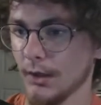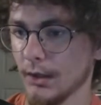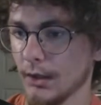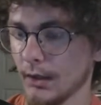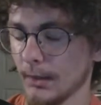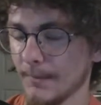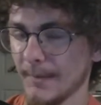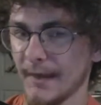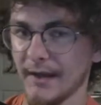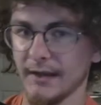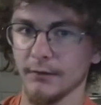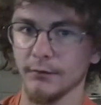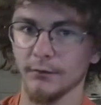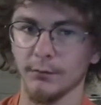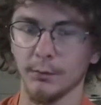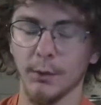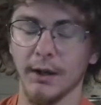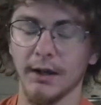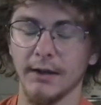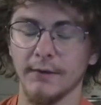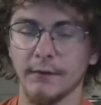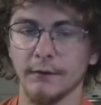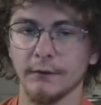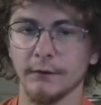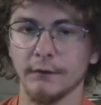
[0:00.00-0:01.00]
That is
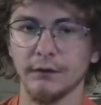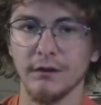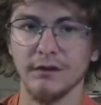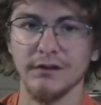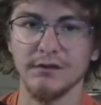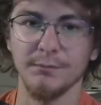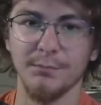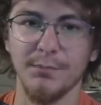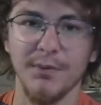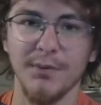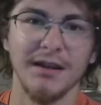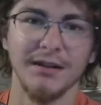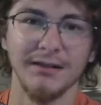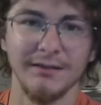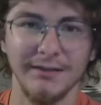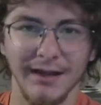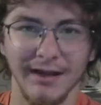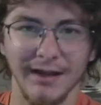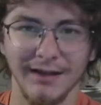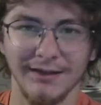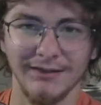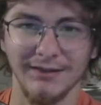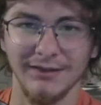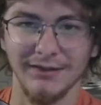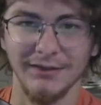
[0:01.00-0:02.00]
why there's such big
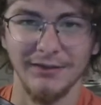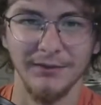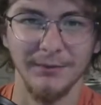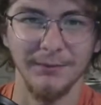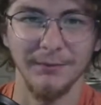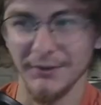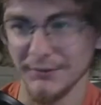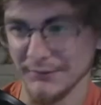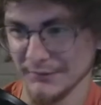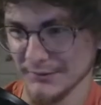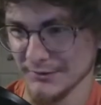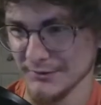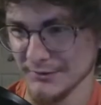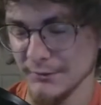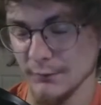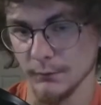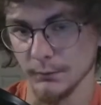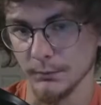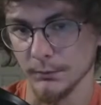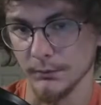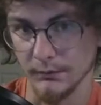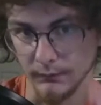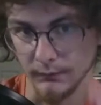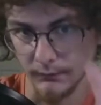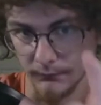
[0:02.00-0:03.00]
text in thumbnails on YouTube,
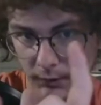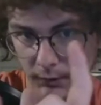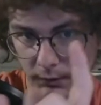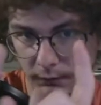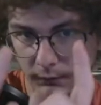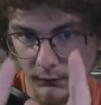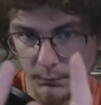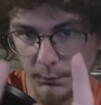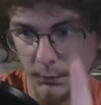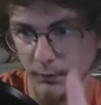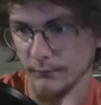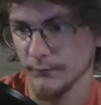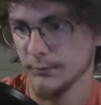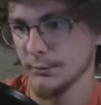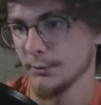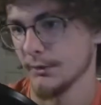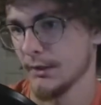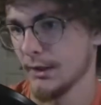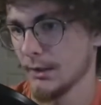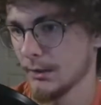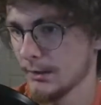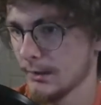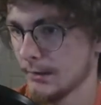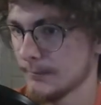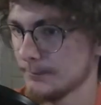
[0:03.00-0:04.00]
because it's a very small viewing
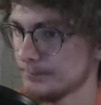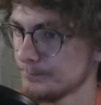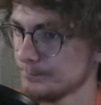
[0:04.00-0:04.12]
area.